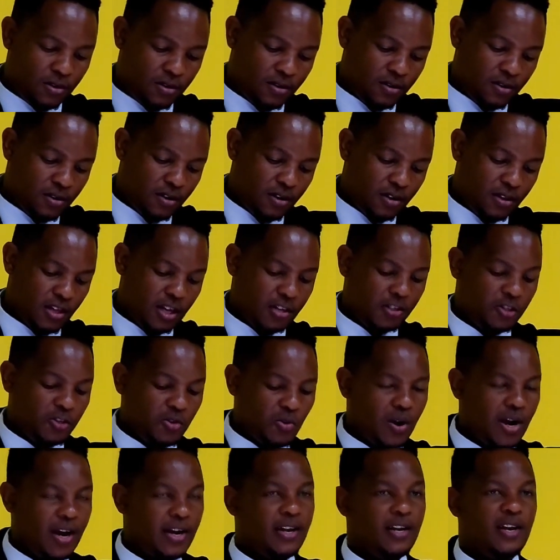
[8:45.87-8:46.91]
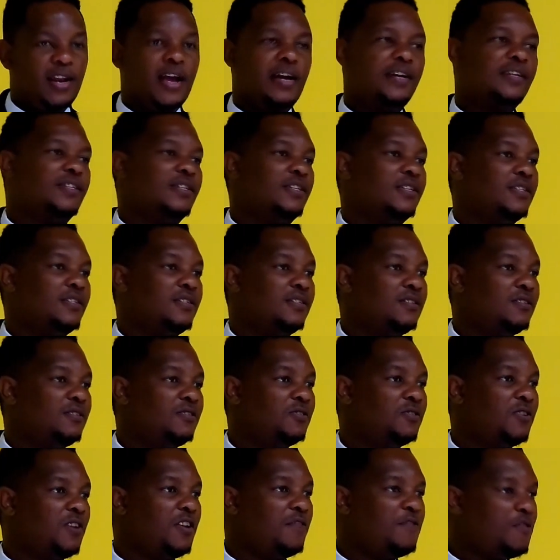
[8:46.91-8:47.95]
that you are elected. So
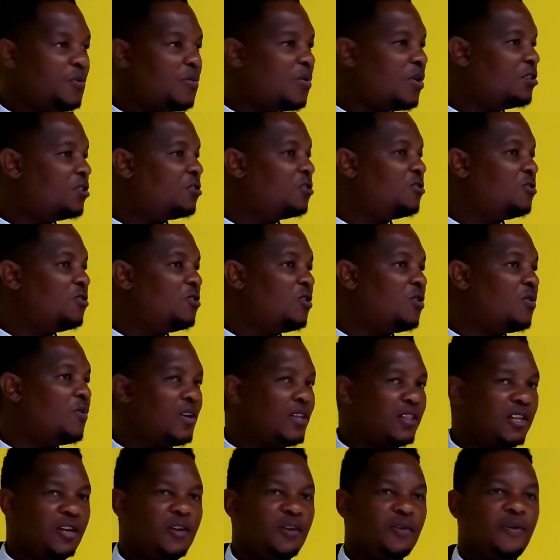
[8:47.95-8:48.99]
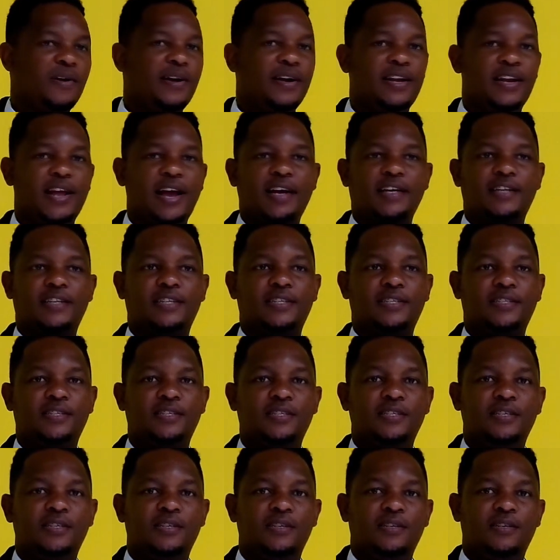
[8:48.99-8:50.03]
if you want to know whether you are elected,
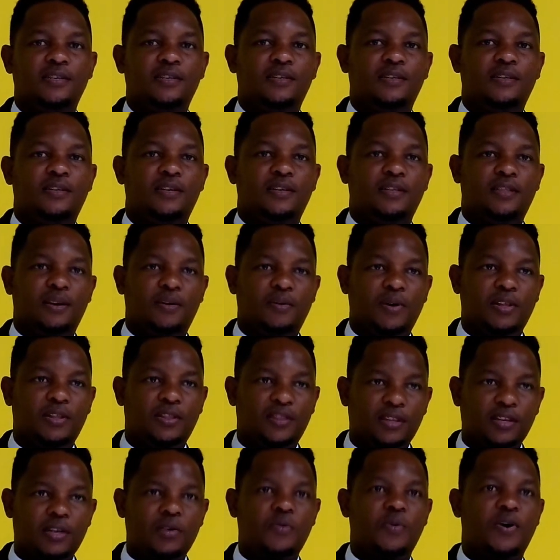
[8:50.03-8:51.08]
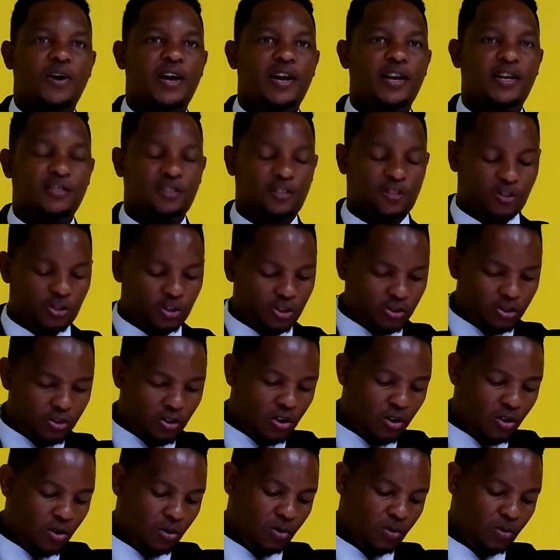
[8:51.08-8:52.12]
there are three ways to
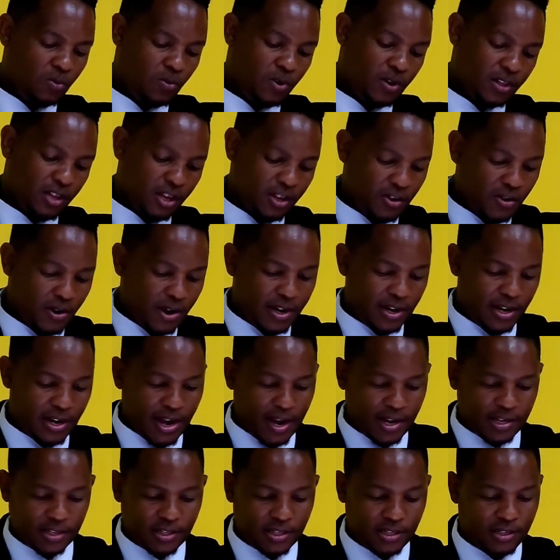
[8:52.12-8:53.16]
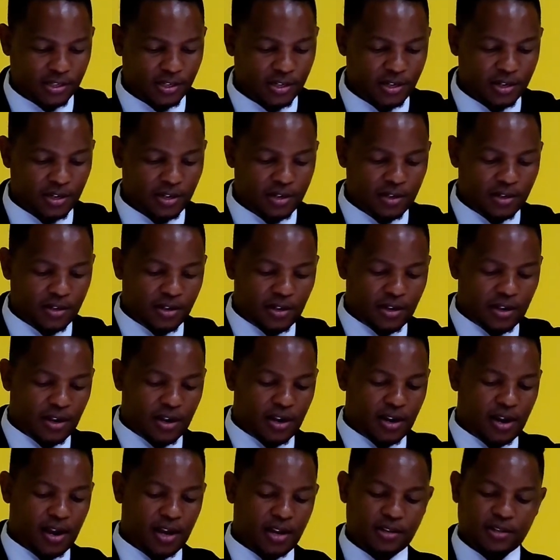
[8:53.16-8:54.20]
know whether you are elected.
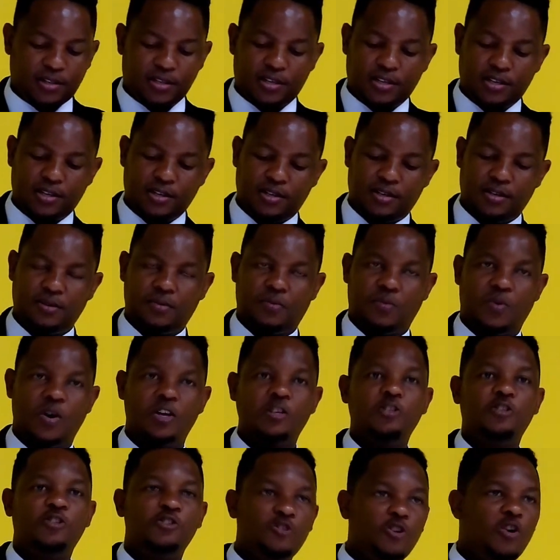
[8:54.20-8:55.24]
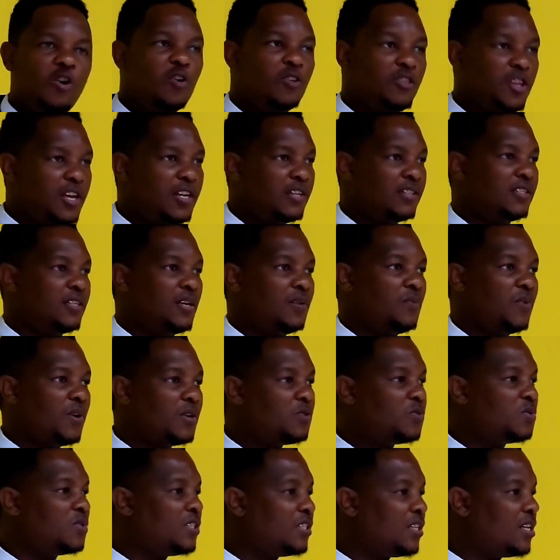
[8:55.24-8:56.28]
And once you know this, and once
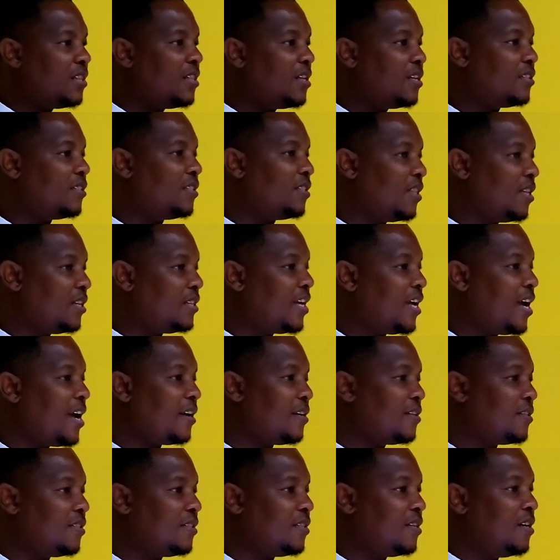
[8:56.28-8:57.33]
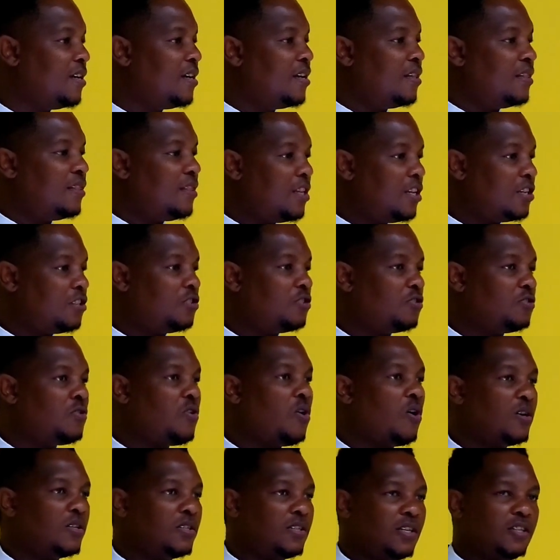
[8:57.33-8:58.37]
we see this in the text, this should
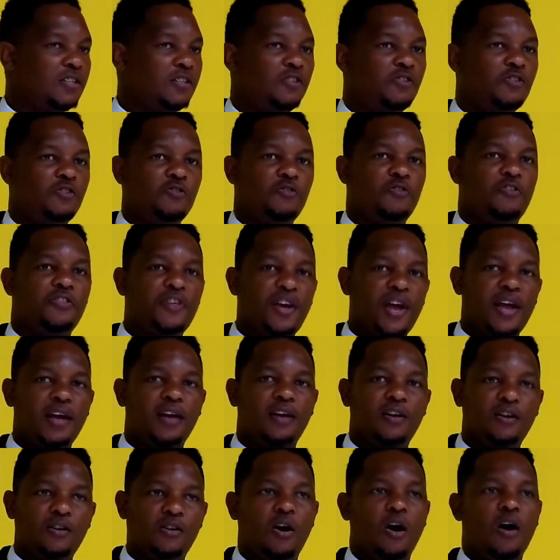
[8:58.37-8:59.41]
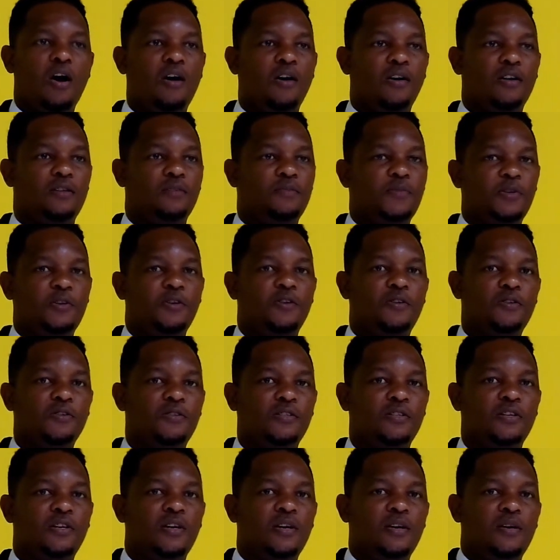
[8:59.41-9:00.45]
cause us to thank God because
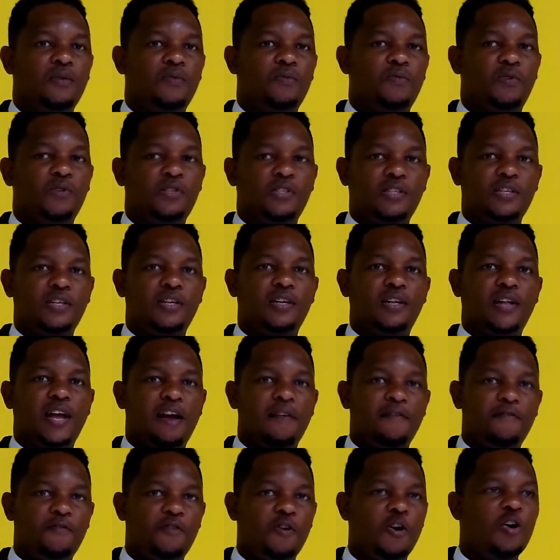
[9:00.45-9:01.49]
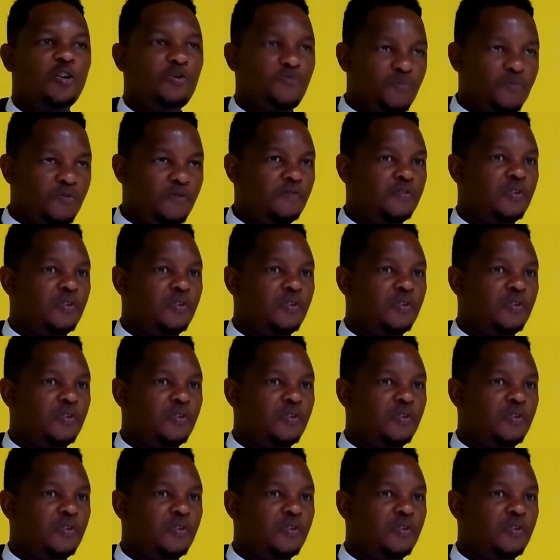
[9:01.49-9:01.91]
we still have not moved